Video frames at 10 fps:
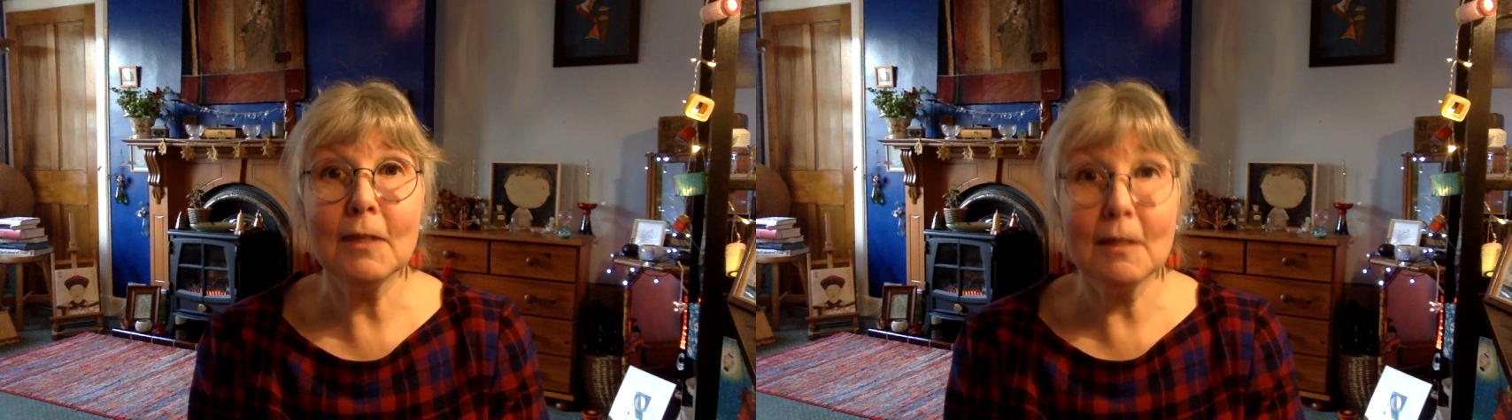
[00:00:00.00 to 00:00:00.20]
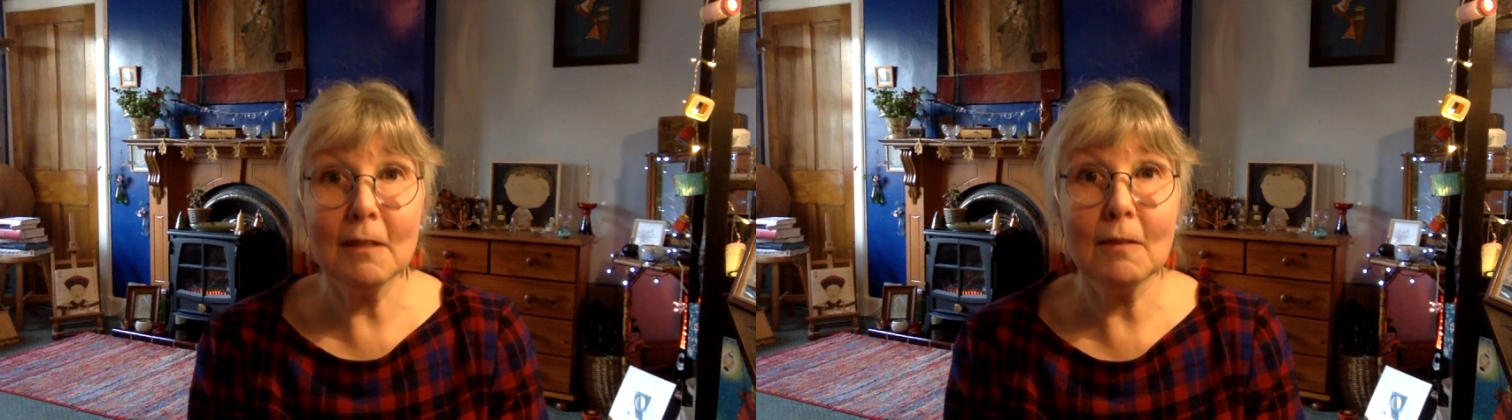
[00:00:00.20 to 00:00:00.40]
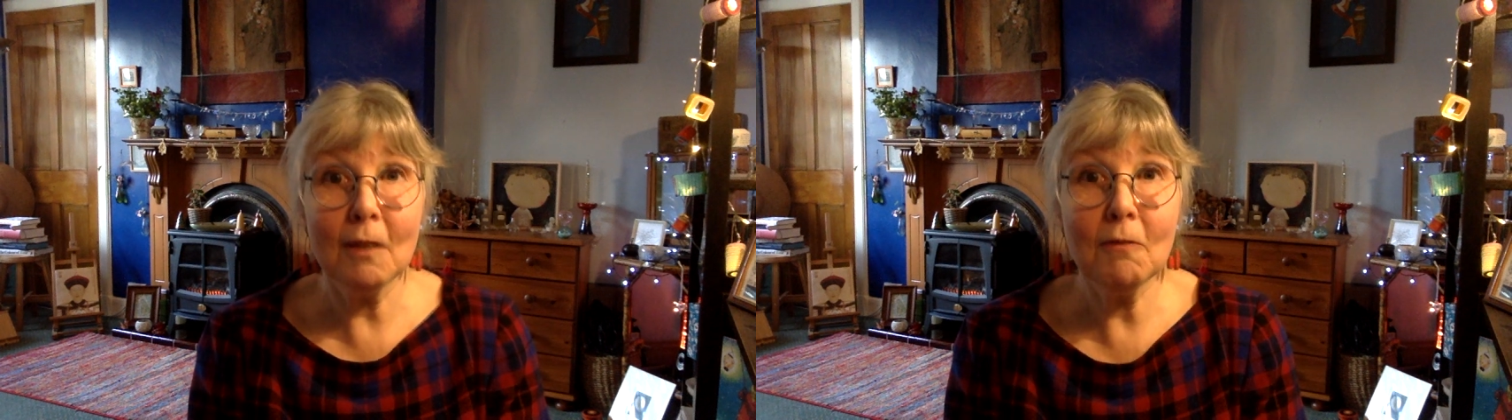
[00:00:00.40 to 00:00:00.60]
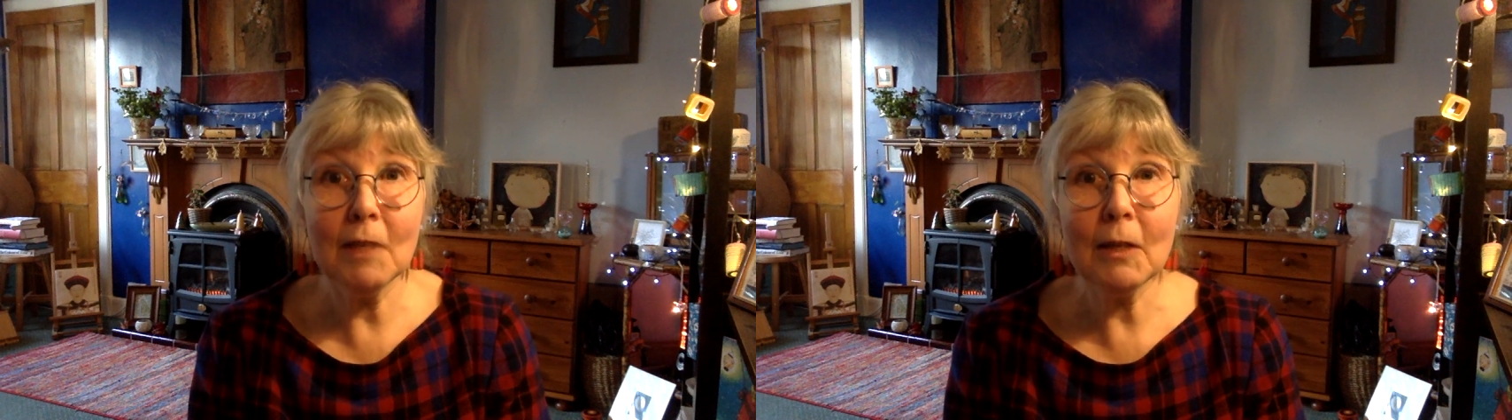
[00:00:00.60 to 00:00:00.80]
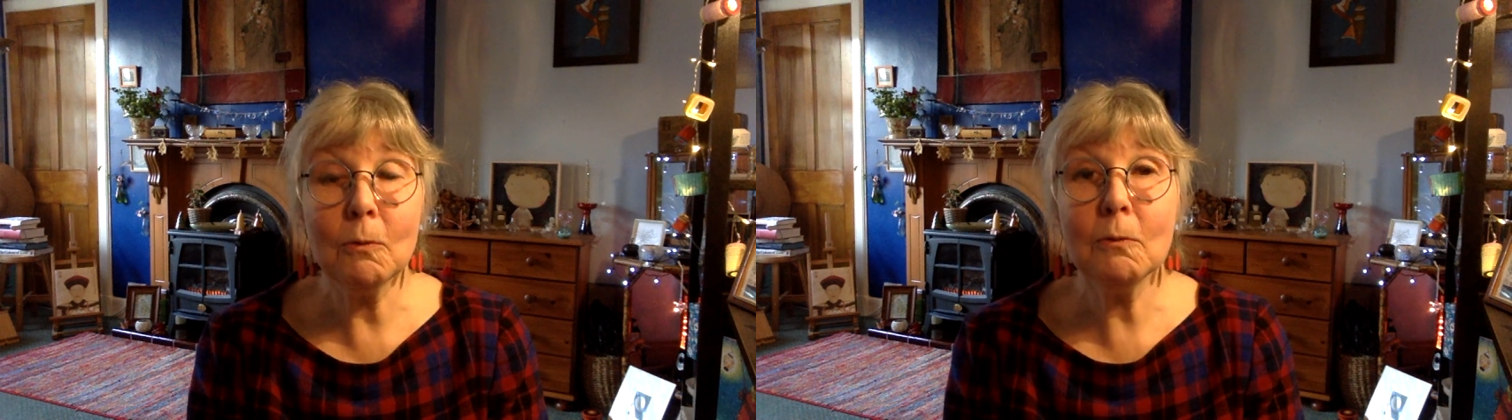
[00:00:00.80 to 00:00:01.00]
is a
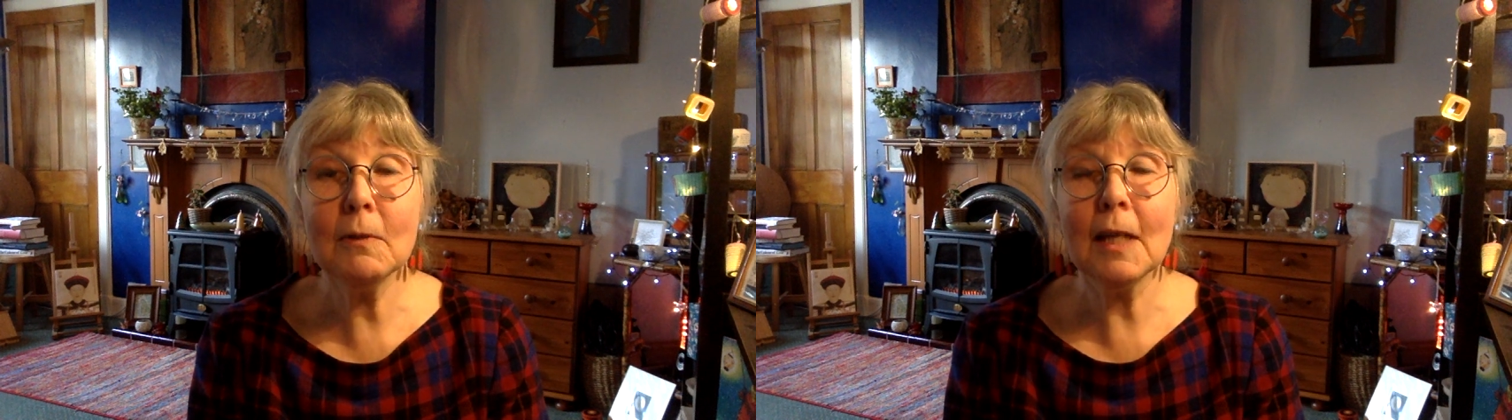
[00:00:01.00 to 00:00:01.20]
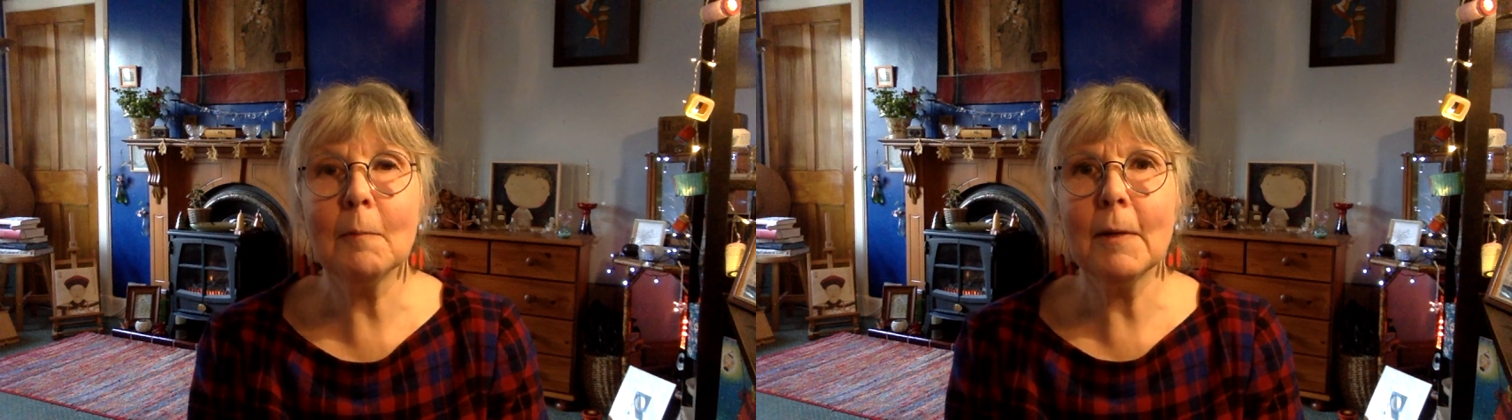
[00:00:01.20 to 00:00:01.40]
really old thing.